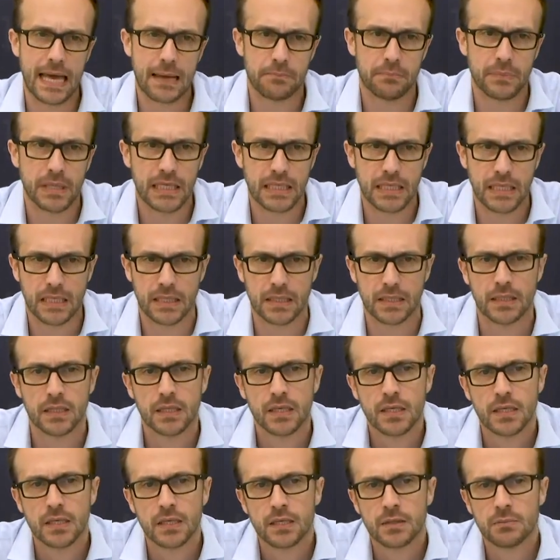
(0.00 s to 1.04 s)
that meeting
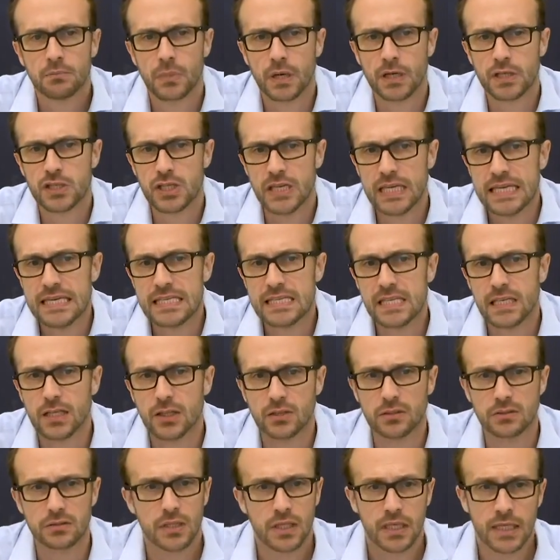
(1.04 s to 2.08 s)
much
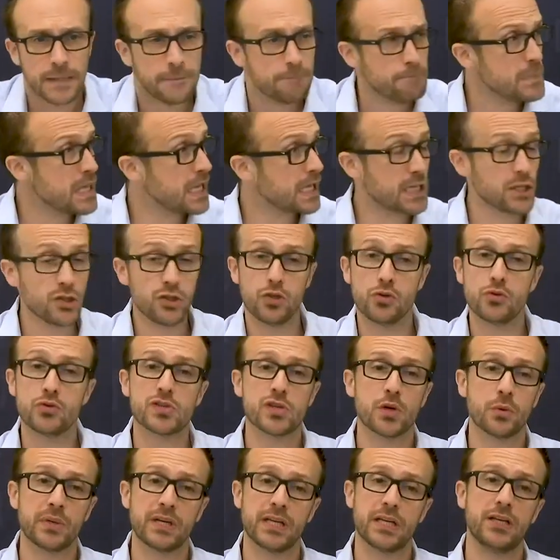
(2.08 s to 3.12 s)
easier, it can do
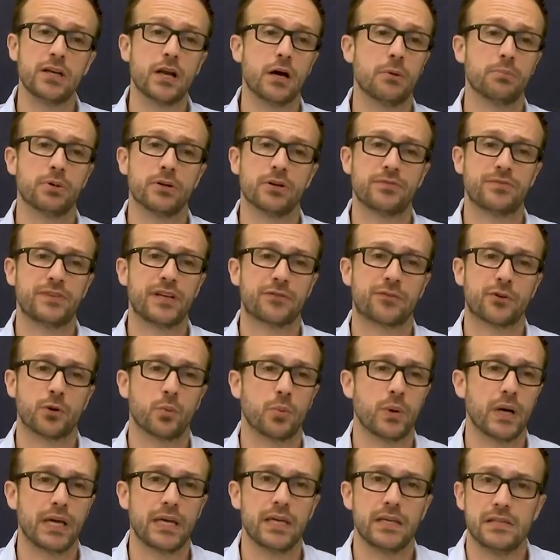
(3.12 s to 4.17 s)
so in a number of
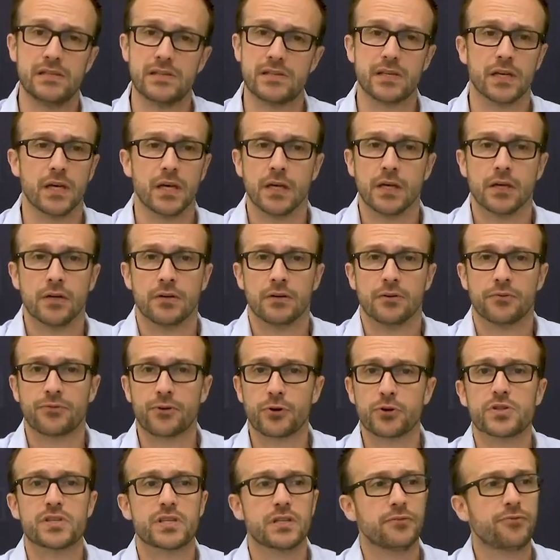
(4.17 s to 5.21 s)
different ways.
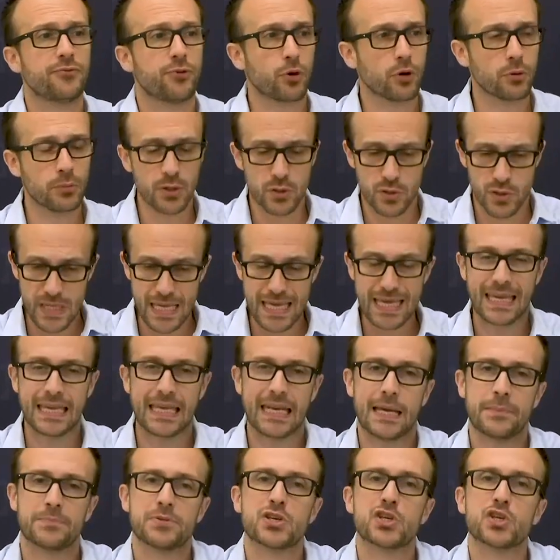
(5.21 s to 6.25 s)
First and foremost, it
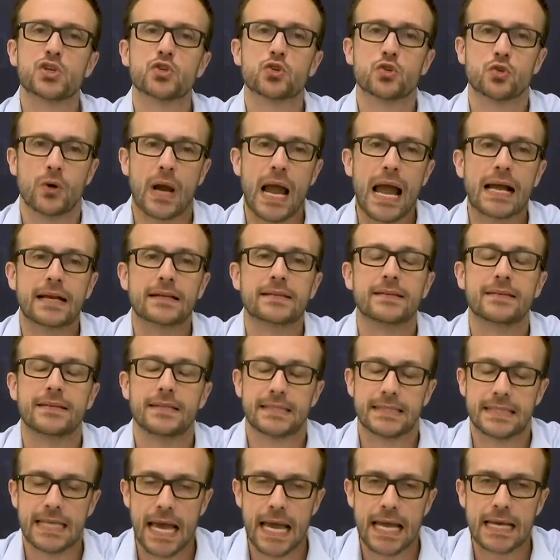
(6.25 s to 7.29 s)
can abstract
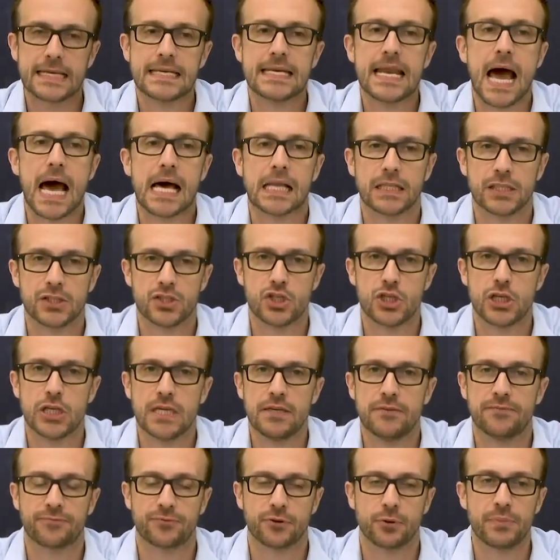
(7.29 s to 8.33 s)
the
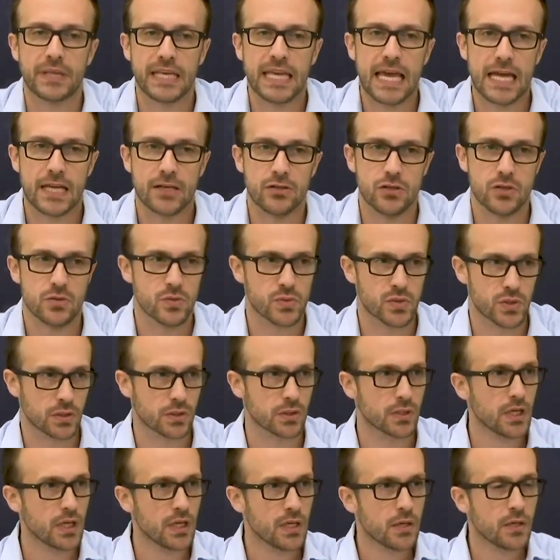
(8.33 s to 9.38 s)
technology from the end user.